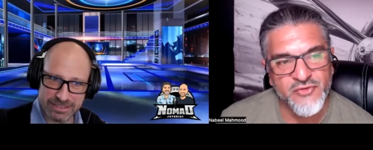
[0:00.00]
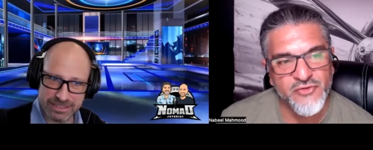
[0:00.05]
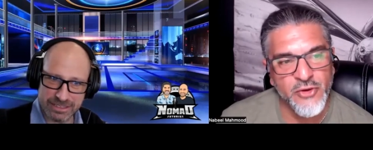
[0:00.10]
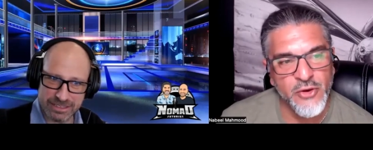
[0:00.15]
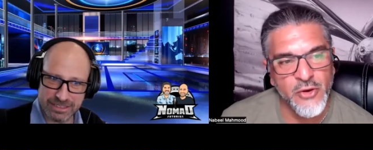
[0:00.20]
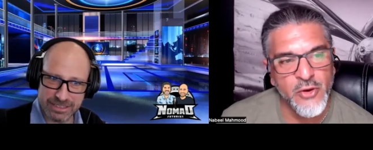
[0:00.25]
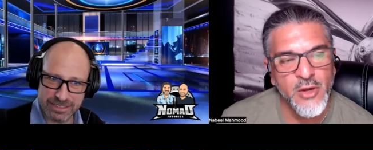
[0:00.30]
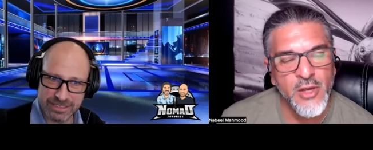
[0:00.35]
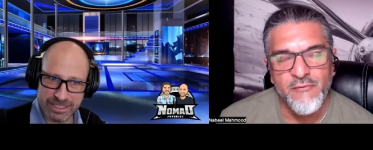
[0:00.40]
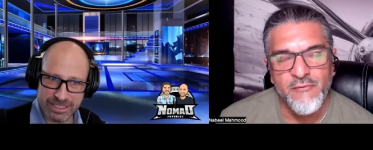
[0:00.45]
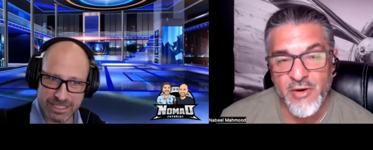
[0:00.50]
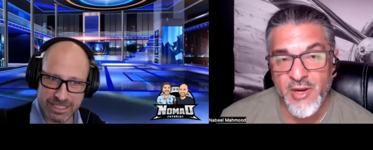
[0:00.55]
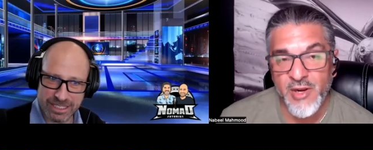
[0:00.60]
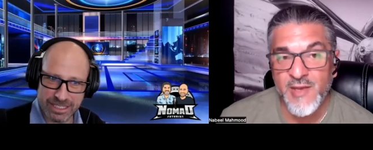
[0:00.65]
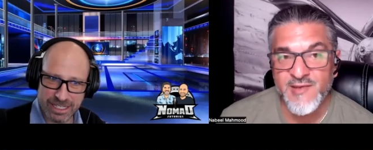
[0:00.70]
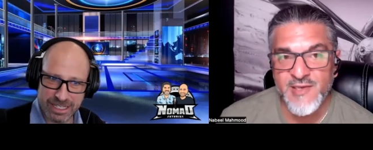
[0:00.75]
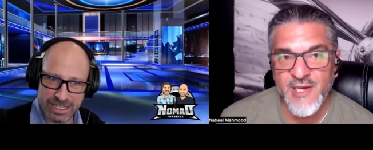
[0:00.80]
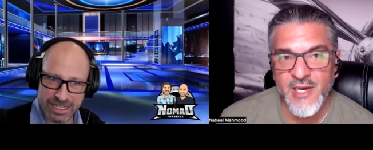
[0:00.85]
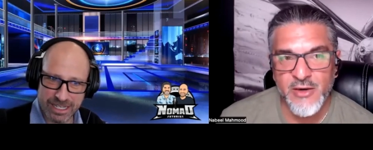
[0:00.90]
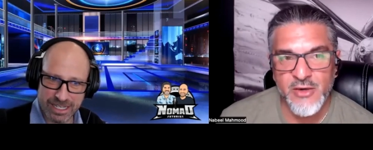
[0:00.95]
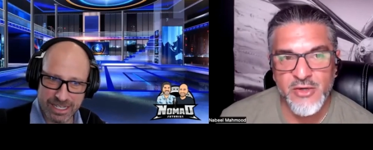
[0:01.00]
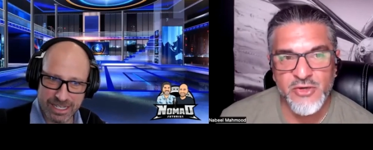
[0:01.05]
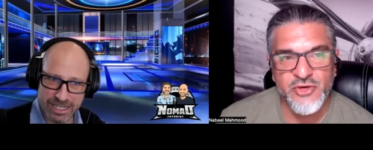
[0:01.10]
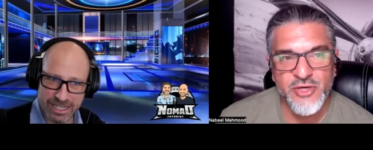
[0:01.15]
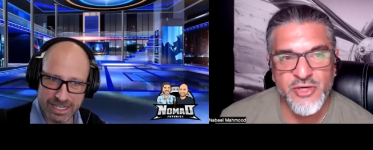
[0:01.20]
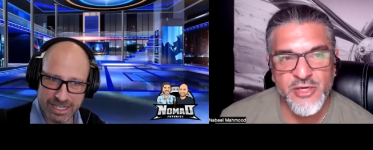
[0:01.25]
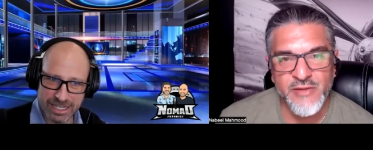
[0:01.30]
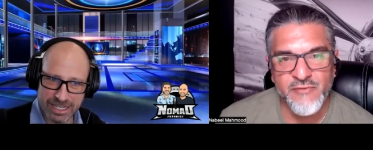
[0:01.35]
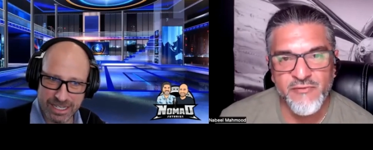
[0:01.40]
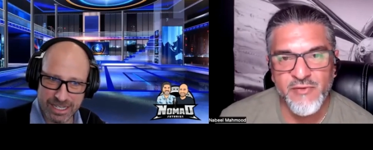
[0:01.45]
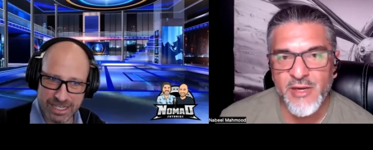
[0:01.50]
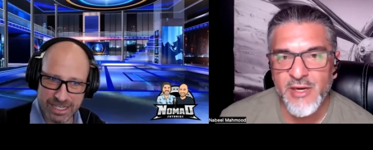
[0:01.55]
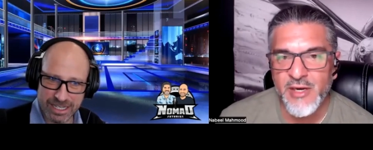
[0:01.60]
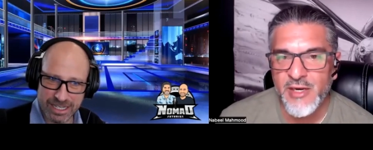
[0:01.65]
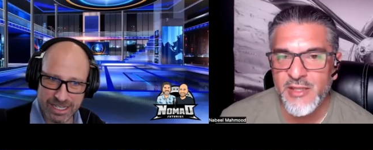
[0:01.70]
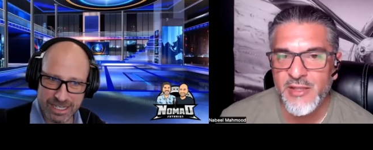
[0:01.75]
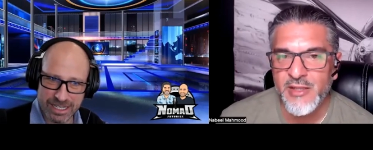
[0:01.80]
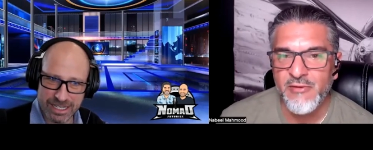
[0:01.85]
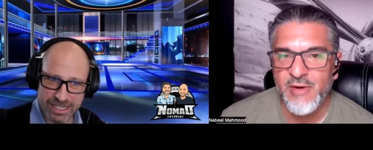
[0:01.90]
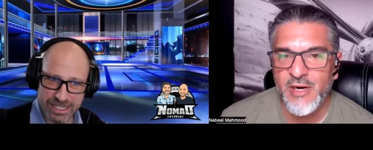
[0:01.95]
Speaker 1: So very excited to share that we are headed
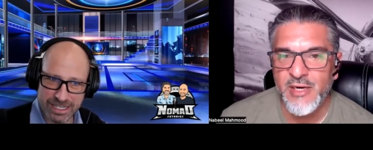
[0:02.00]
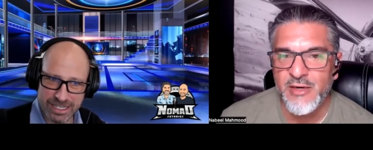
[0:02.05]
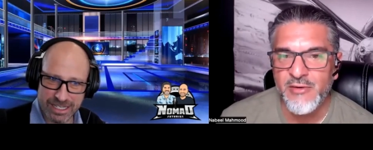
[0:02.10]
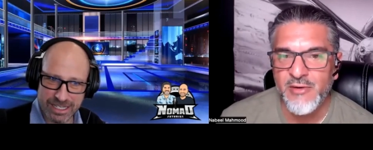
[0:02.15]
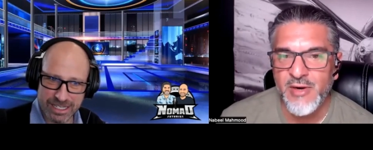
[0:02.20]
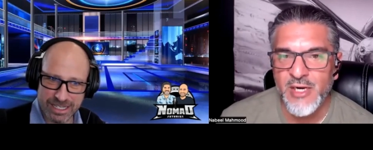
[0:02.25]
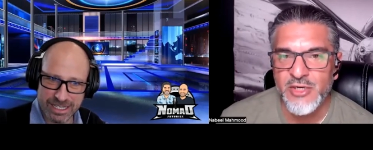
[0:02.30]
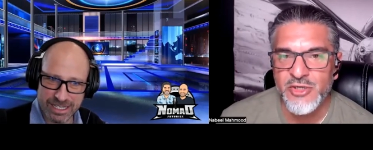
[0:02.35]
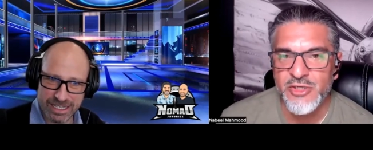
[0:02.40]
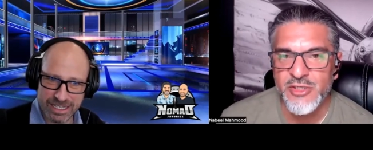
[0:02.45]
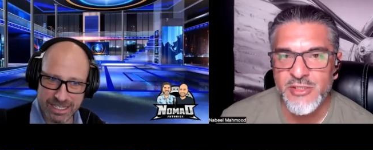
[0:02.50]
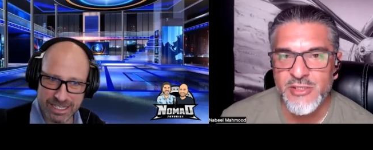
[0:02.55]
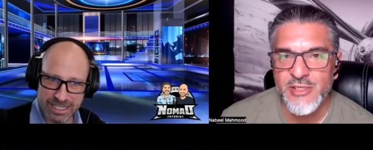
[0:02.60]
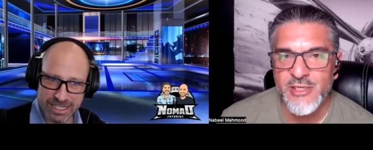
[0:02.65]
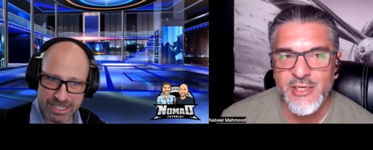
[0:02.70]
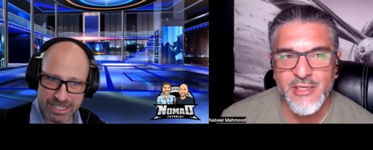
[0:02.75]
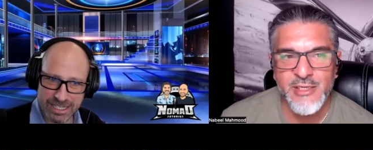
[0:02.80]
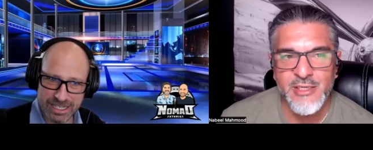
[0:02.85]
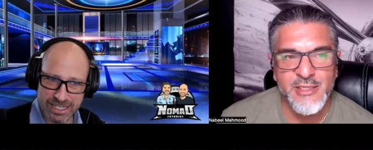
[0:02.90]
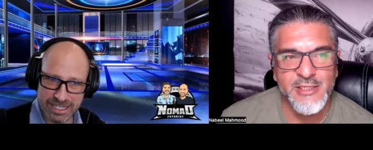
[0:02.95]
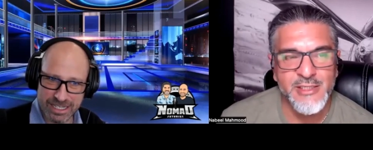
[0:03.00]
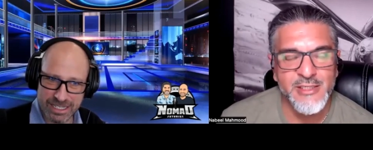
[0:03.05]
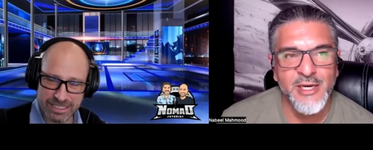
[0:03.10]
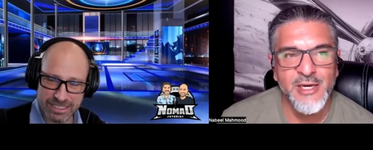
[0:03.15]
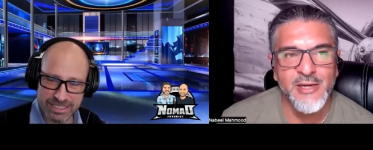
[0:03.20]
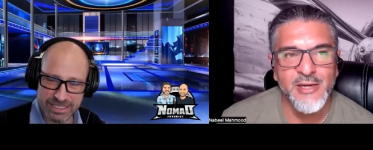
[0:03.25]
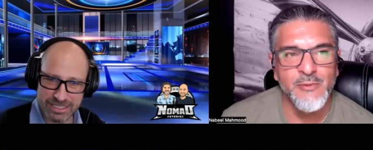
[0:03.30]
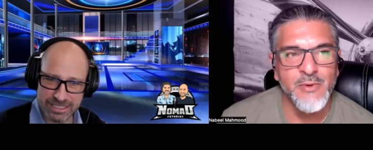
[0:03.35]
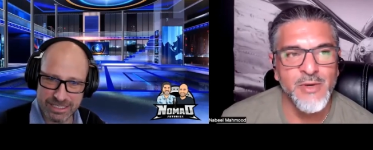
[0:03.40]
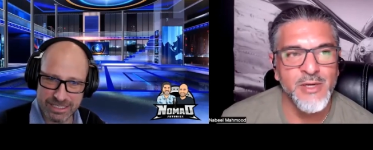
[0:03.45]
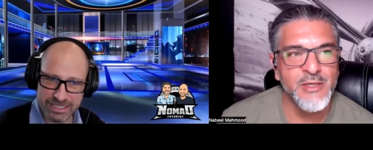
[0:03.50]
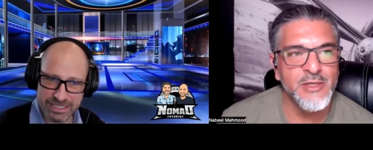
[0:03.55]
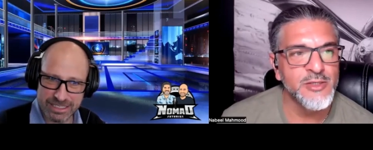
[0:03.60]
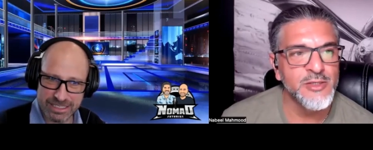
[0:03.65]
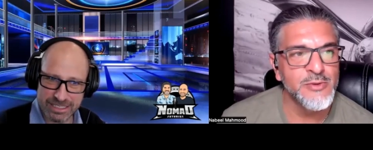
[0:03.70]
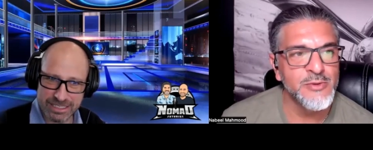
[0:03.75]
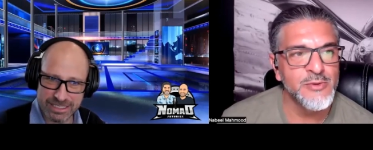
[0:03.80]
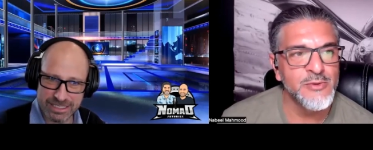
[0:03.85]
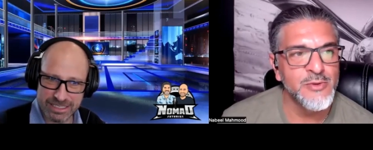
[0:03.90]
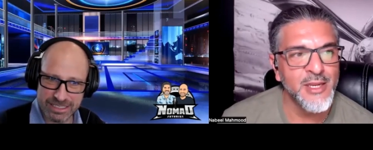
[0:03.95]
in the right direction and can't wait
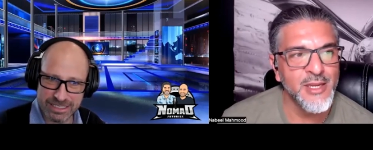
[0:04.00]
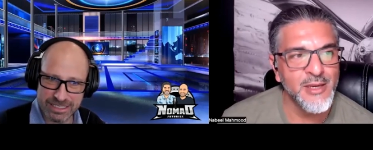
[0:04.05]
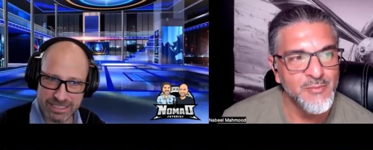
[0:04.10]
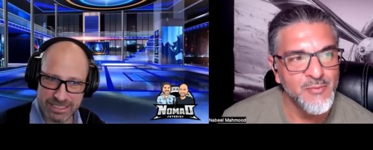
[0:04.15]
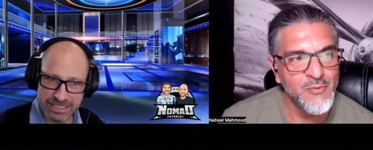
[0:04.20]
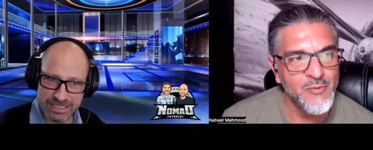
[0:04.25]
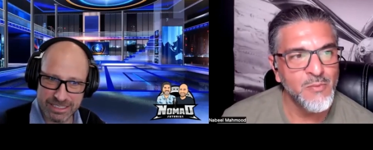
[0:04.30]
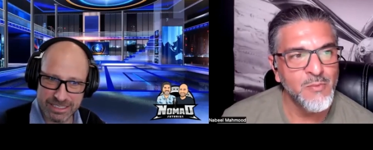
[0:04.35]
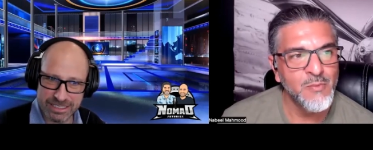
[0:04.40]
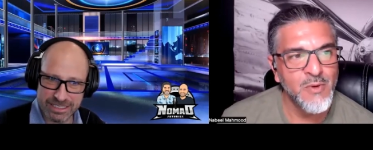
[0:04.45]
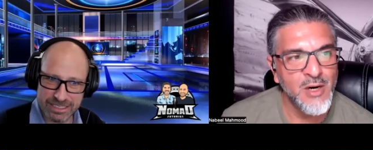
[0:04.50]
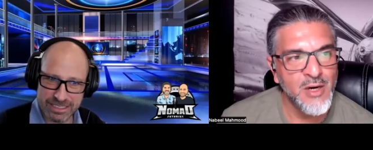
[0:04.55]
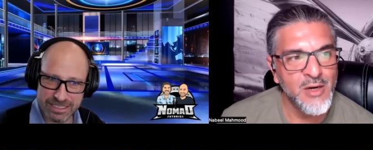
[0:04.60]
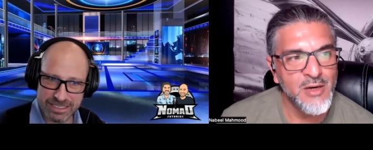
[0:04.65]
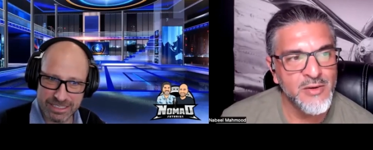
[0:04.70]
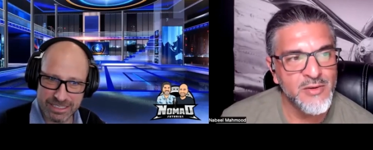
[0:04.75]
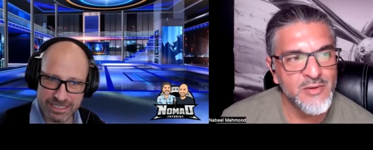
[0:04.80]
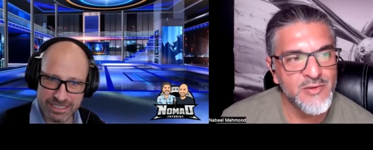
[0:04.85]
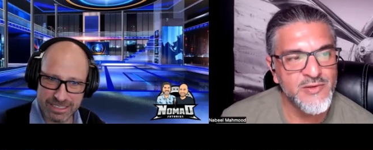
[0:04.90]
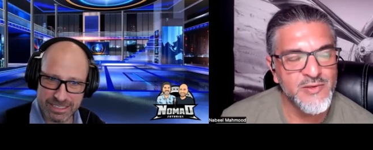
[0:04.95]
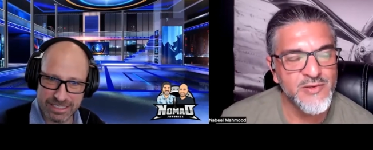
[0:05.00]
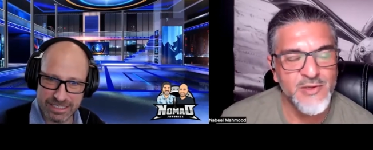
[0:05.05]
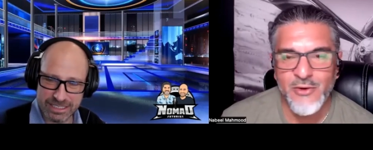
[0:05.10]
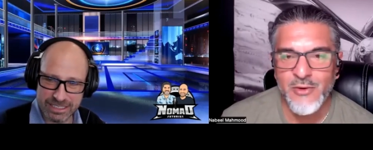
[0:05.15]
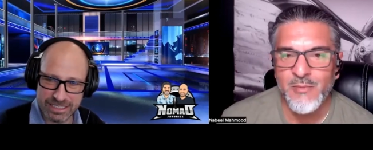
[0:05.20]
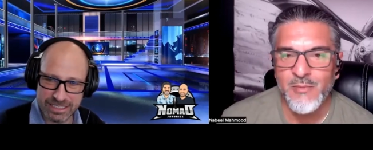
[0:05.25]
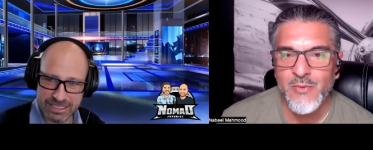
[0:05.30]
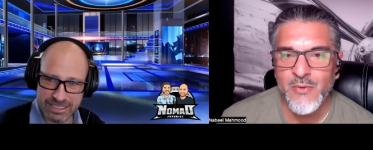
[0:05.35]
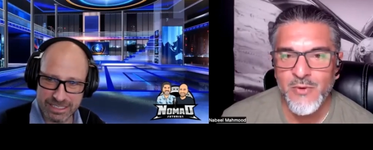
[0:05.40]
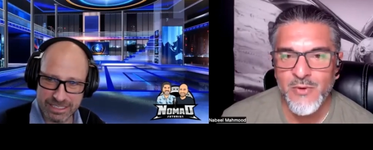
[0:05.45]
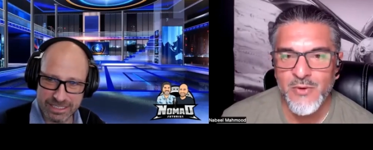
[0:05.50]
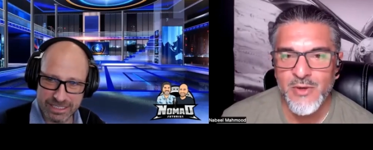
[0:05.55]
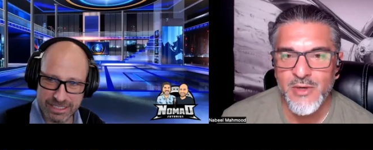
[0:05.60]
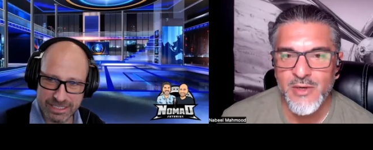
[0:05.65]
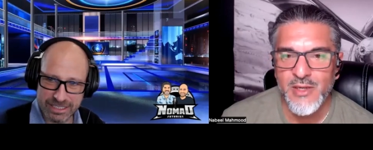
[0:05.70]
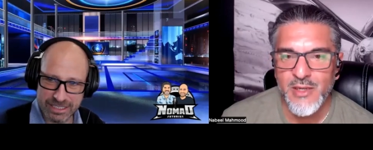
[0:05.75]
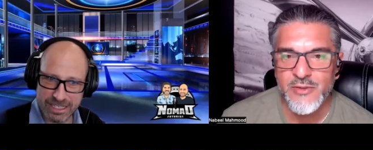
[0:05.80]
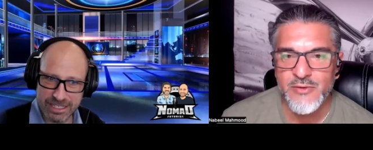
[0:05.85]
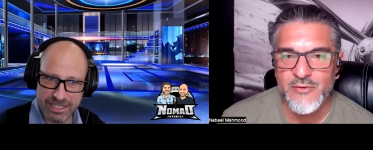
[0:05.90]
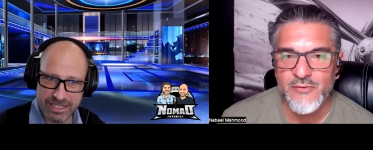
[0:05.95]
to get more partners on board
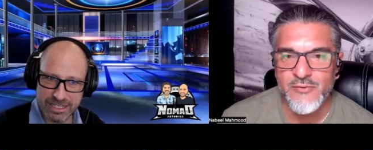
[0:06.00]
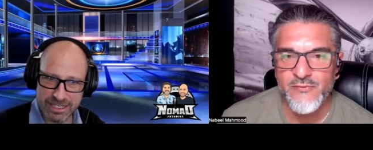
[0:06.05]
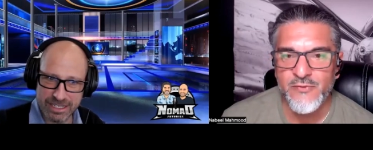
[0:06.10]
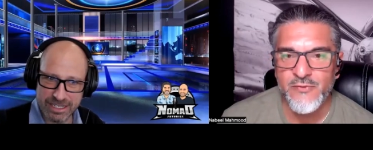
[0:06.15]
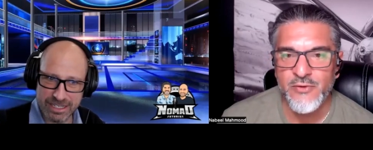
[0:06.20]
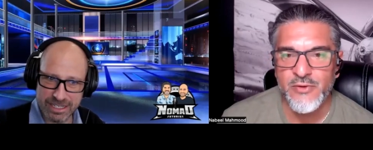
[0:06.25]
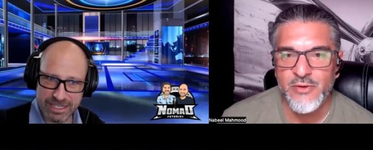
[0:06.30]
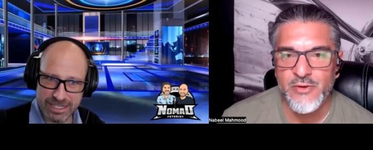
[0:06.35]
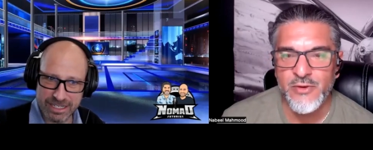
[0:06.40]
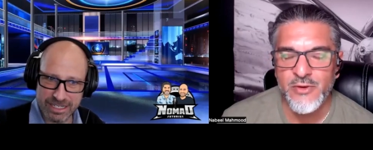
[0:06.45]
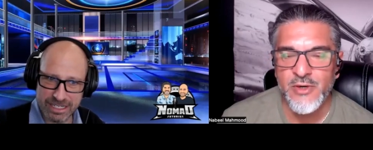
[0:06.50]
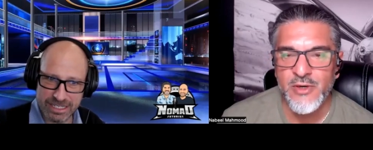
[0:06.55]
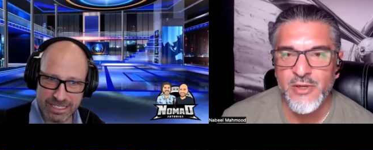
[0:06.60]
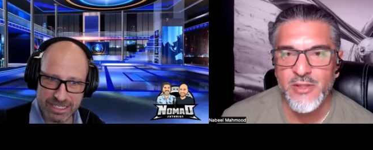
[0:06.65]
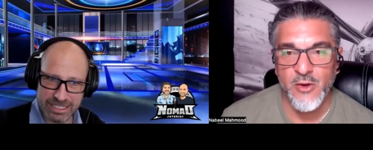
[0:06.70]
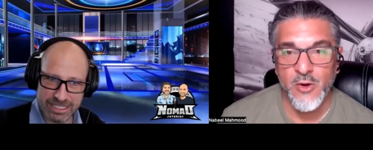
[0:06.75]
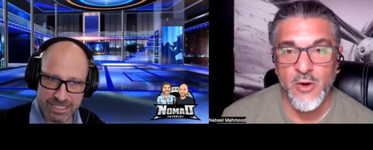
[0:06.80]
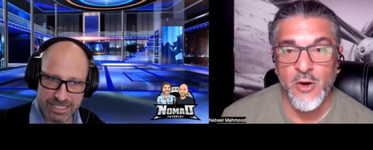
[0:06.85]
to further the